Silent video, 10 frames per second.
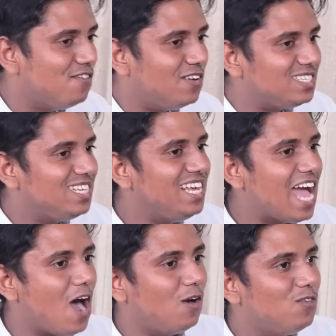Firstly,
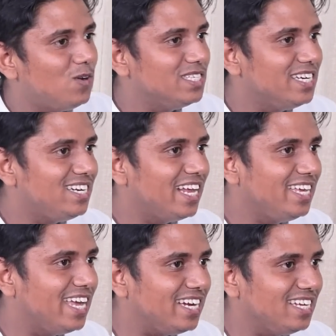how was it
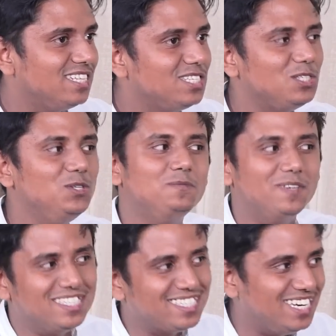like getting this new
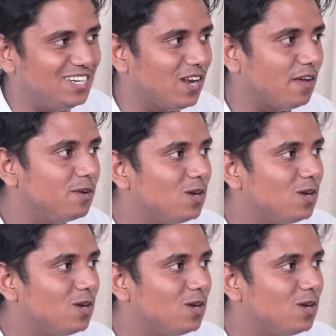person in your life?